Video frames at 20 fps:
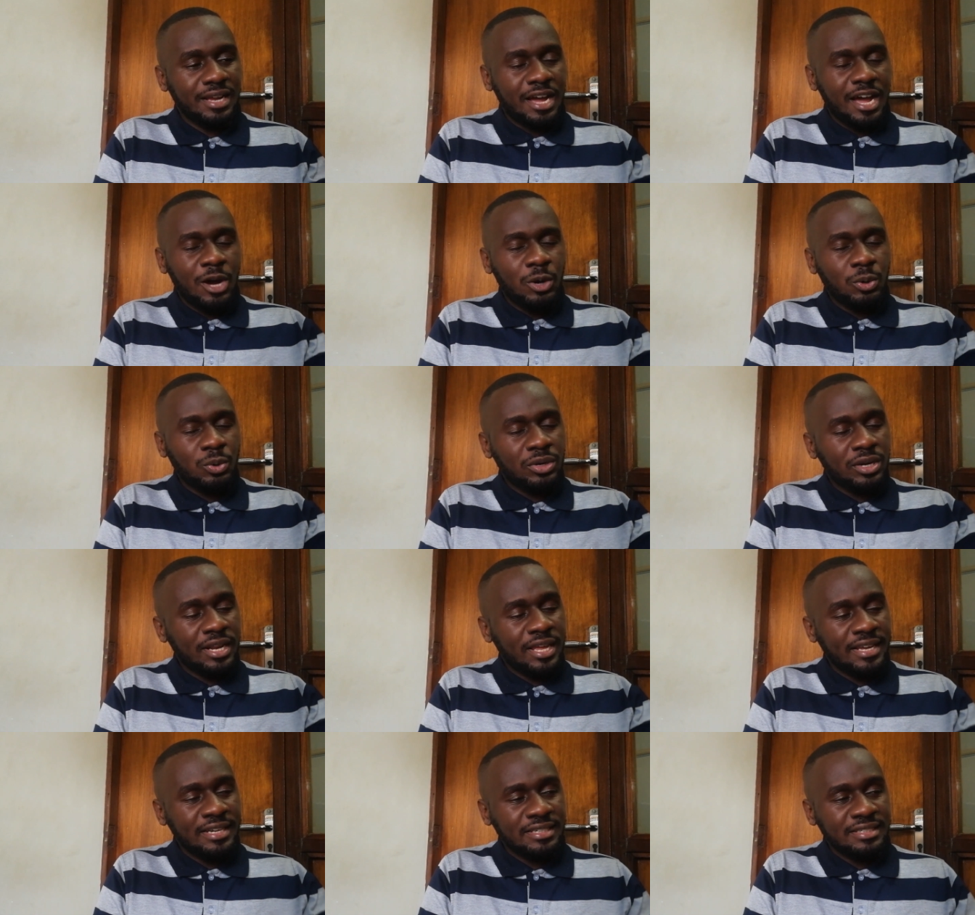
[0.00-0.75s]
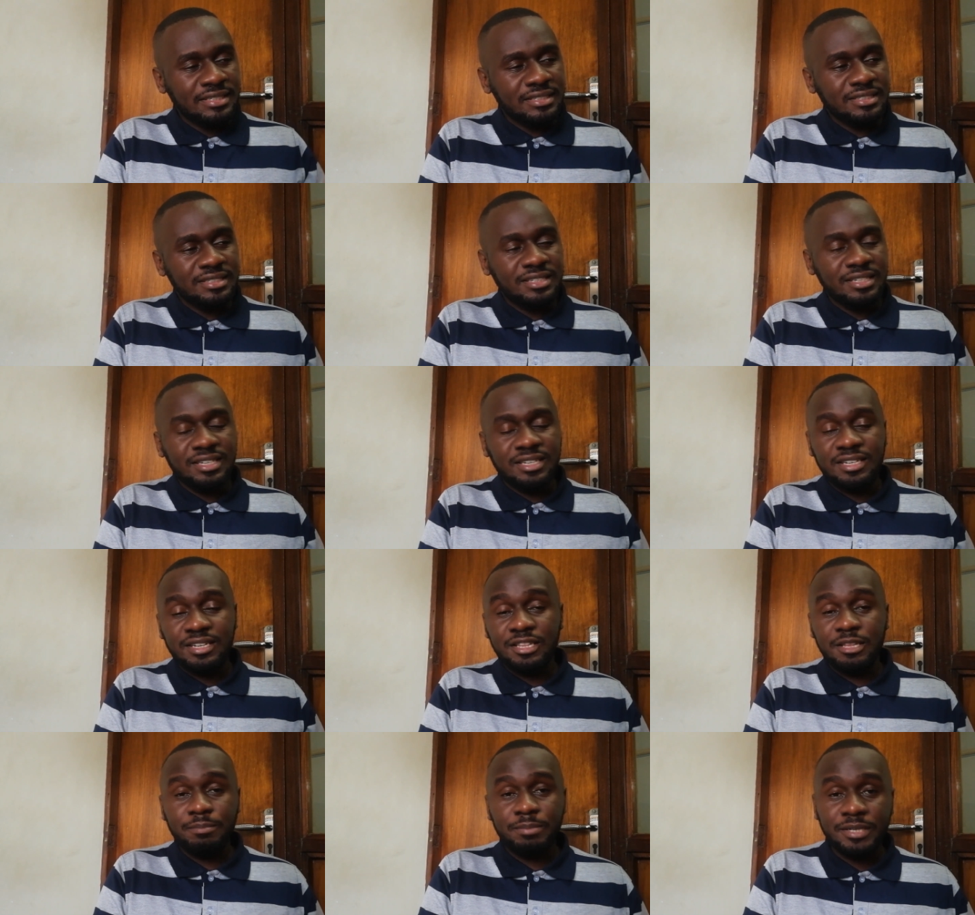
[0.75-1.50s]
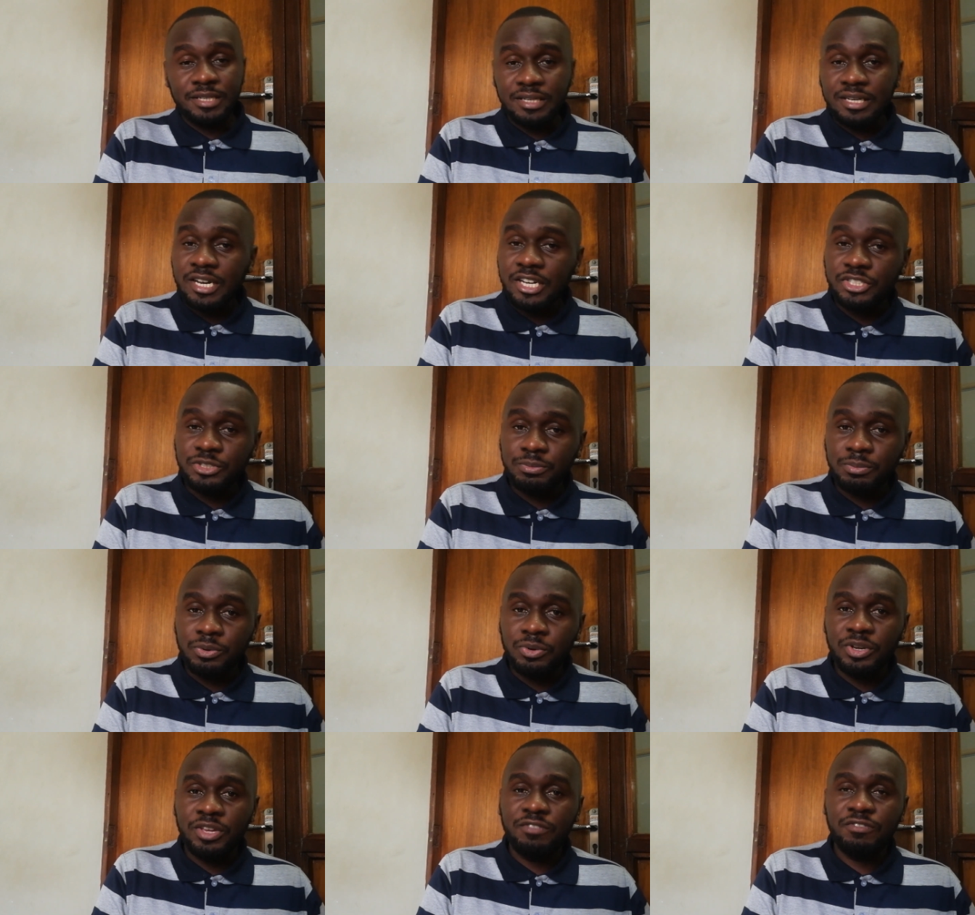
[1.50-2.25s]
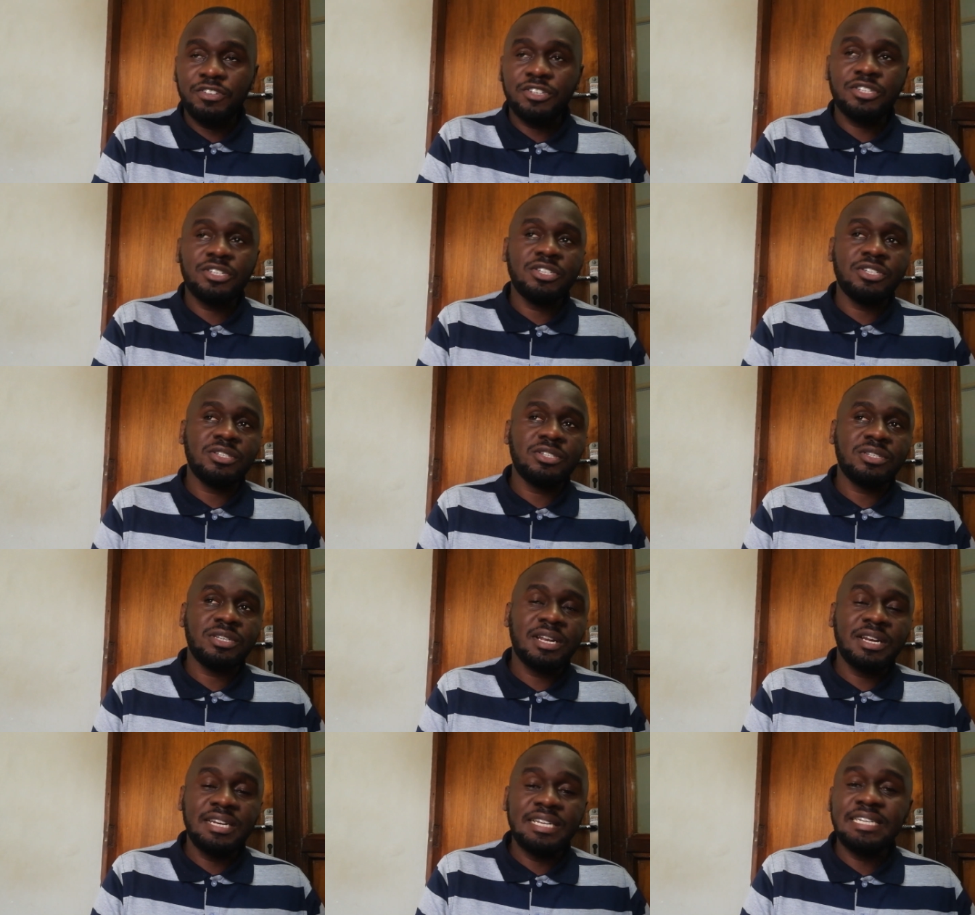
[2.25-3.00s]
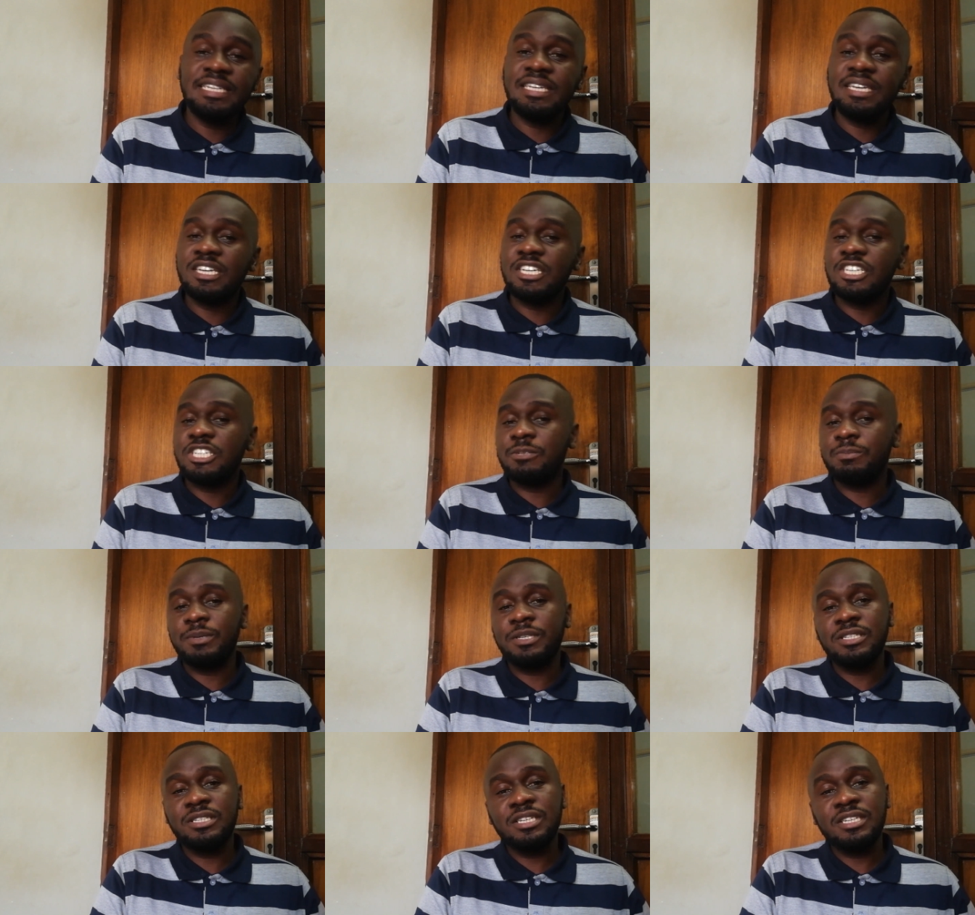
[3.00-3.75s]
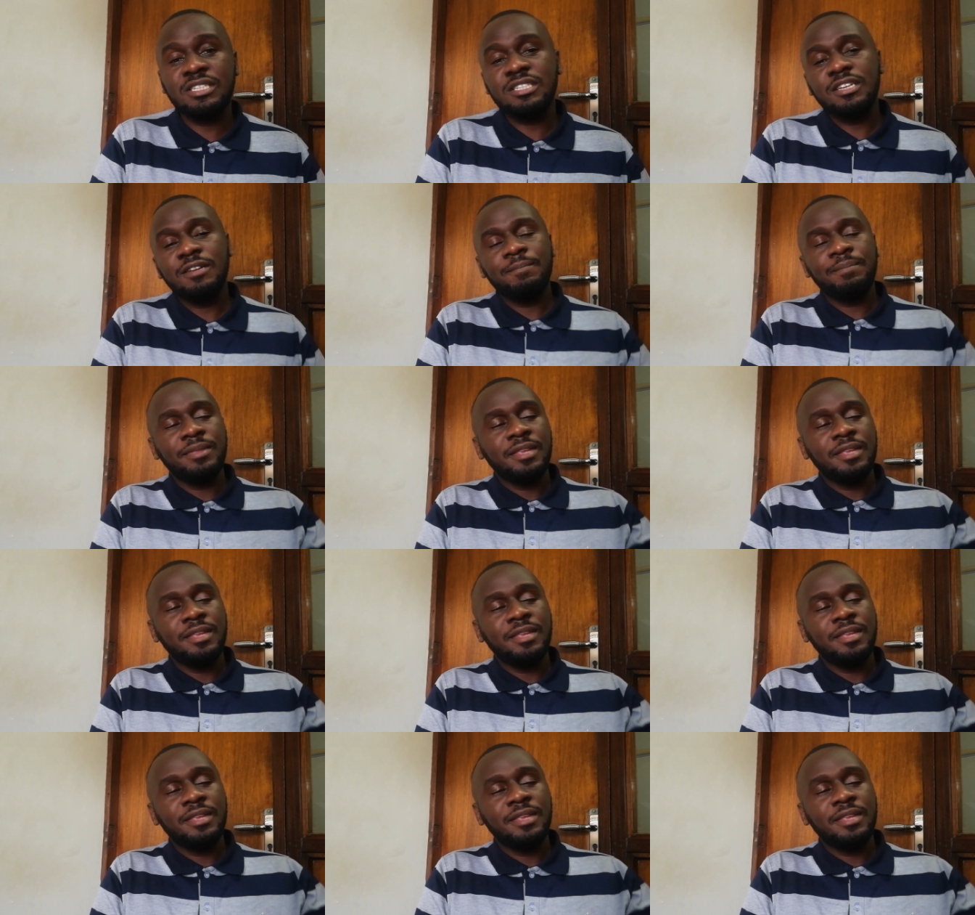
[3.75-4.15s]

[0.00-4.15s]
outlined in the petty cash book if it is cleaning expenses